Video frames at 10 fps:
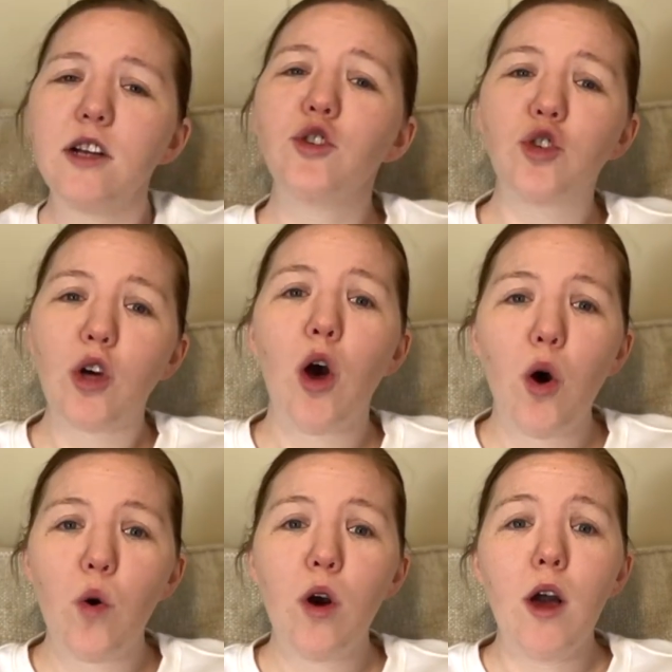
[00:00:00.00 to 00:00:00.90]
are
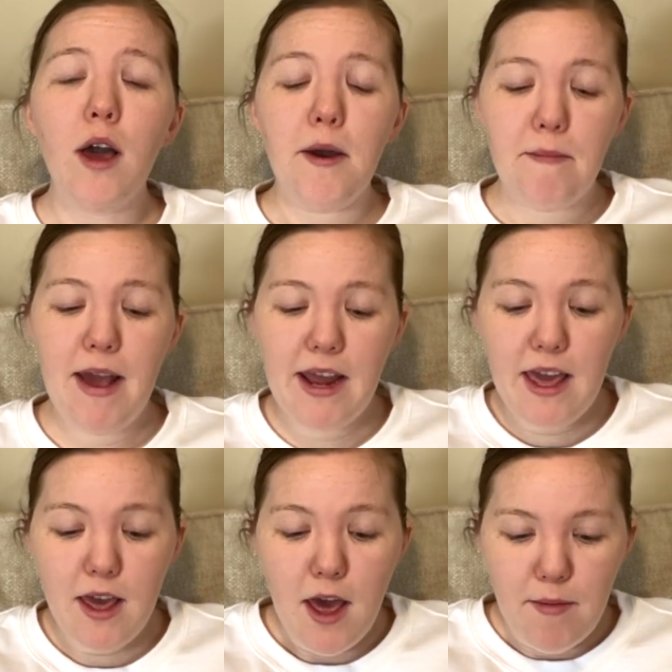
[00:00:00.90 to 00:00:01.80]
so
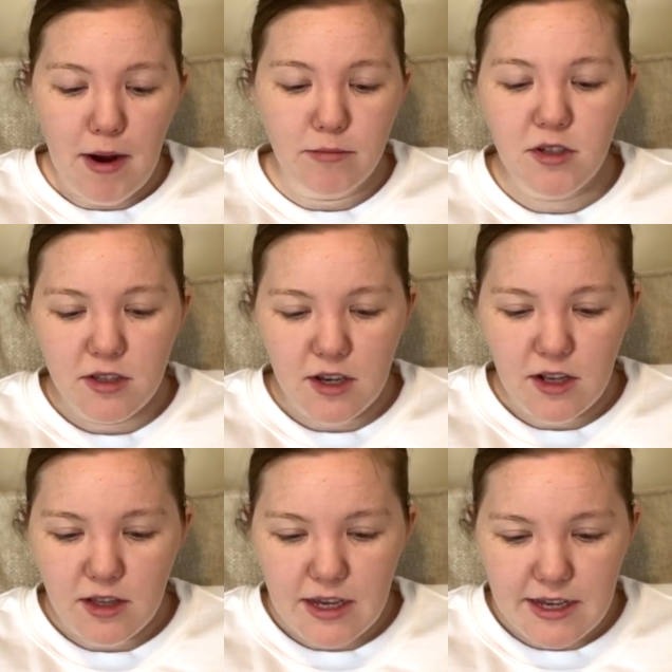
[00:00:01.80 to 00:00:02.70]
many, but I'm just
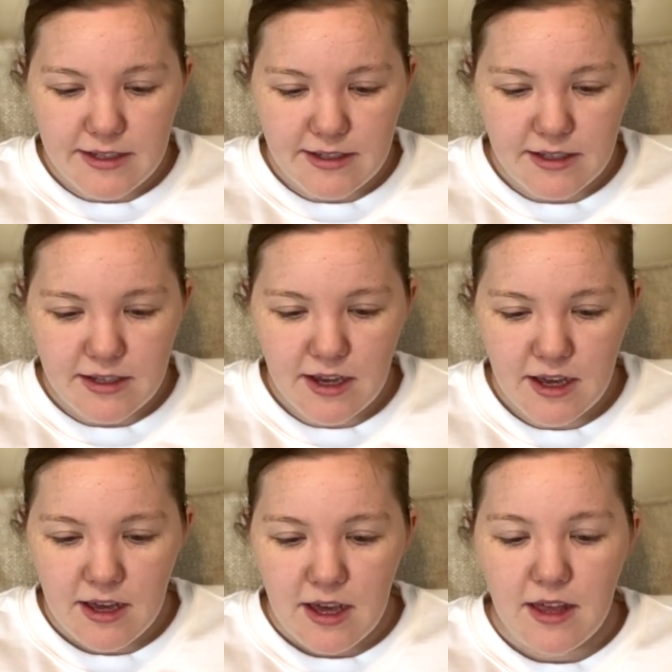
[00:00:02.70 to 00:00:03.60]
gonna list
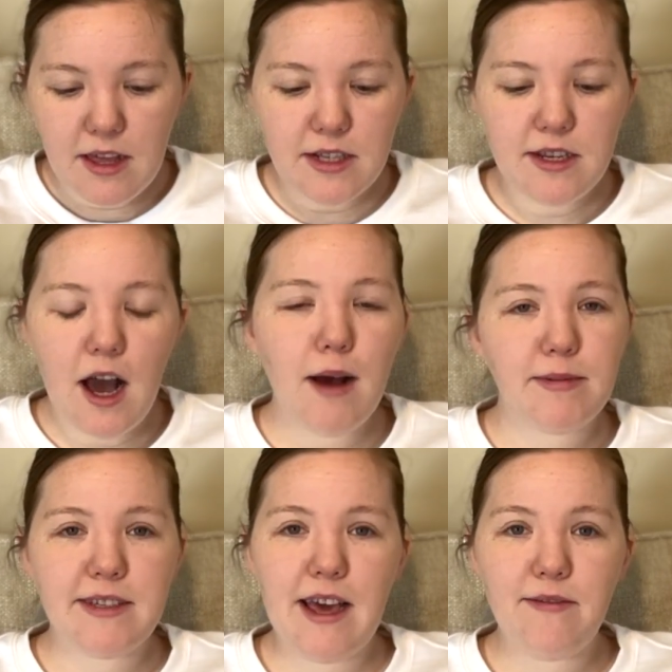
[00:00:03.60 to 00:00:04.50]
the top
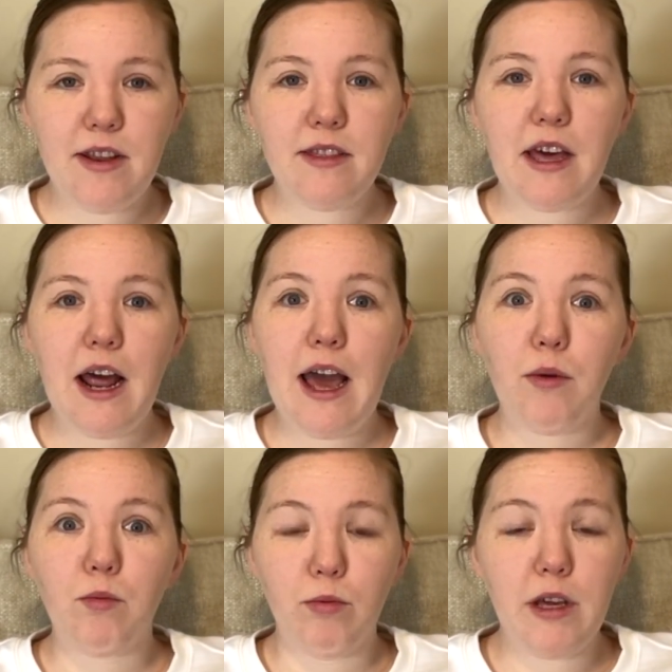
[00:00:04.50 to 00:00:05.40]
7 that I
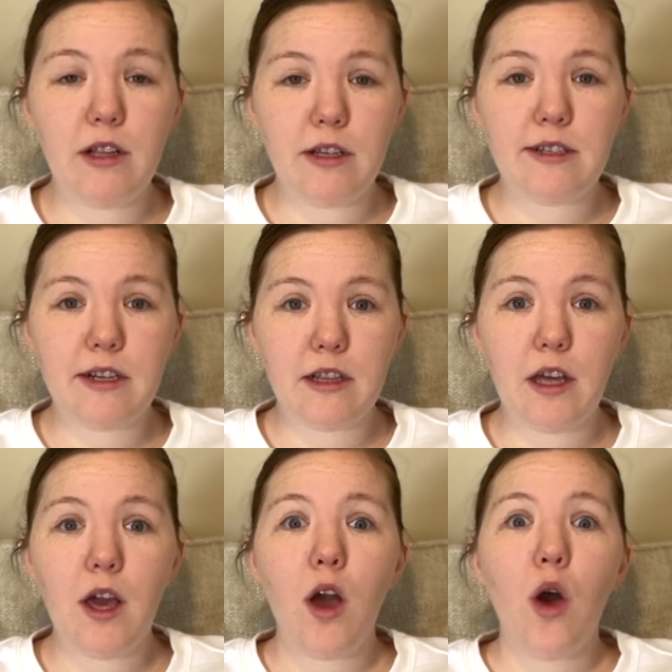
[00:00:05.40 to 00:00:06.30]

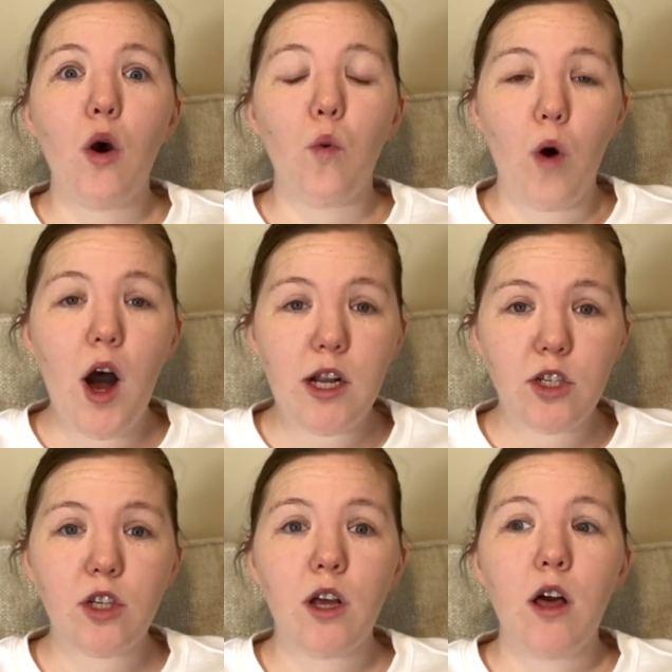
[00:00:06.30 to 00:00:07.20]
realistically
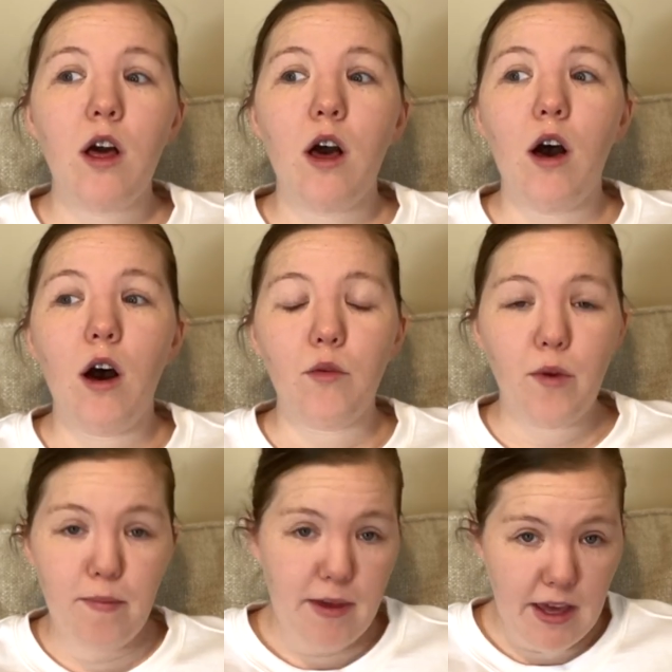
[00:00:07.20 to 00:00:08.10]
watch on
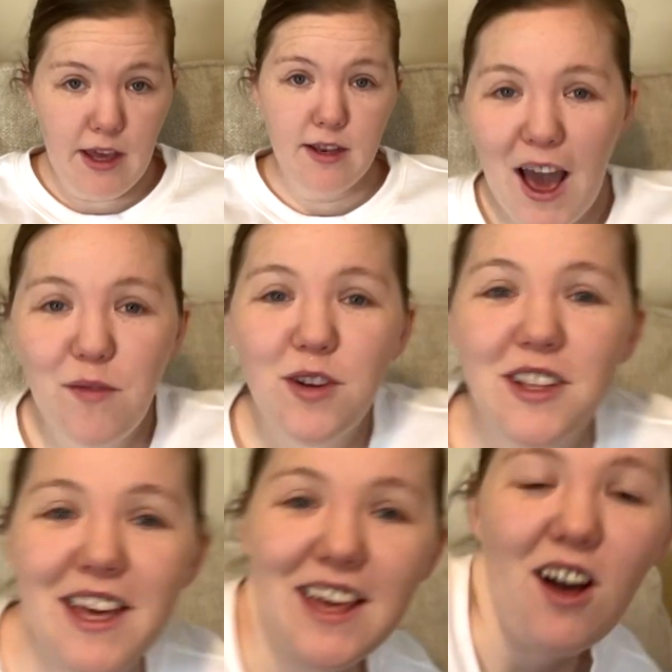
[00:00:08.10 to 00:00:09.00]
repeat. I will
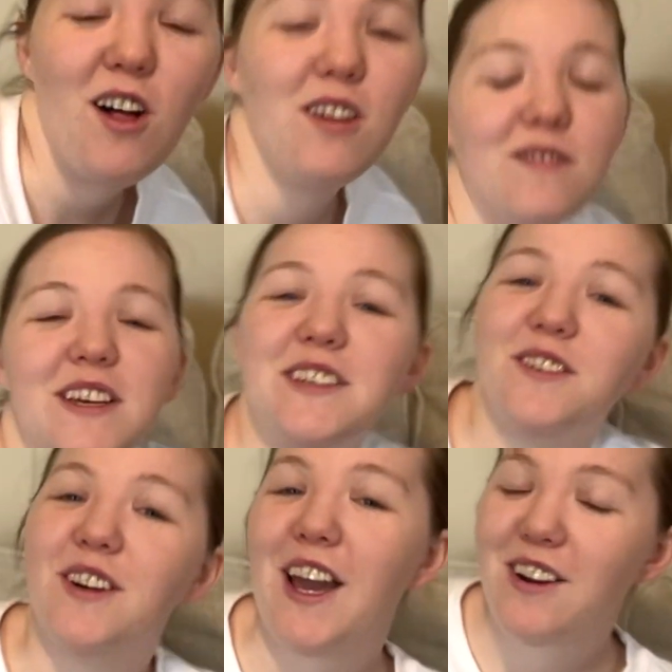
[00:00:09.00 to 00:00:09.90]
link all of these
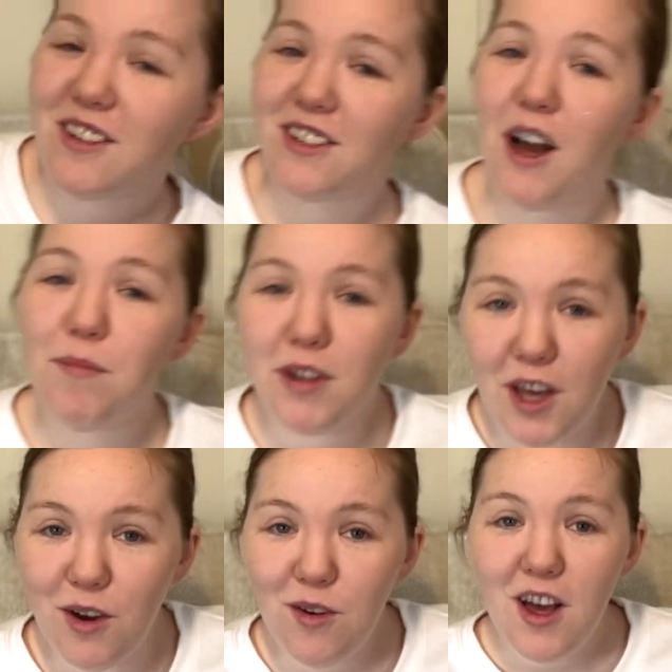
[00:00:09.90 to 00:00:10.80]
creators down
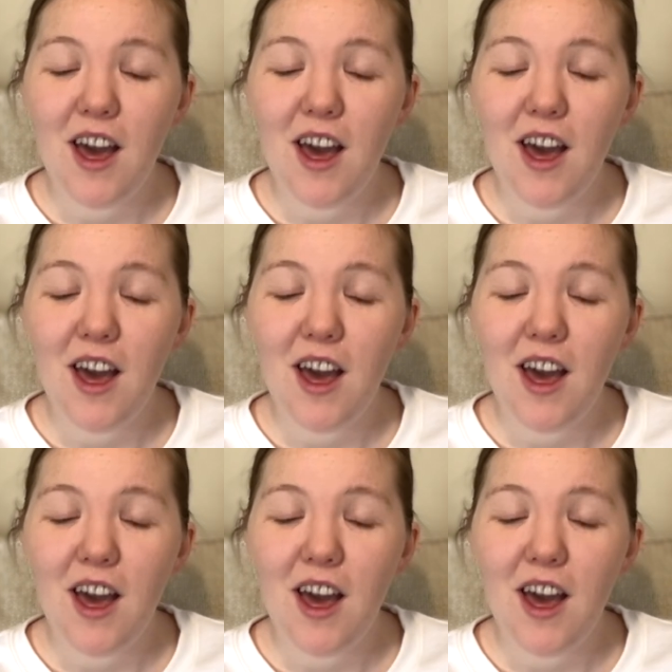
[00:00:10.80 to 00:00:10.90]
below.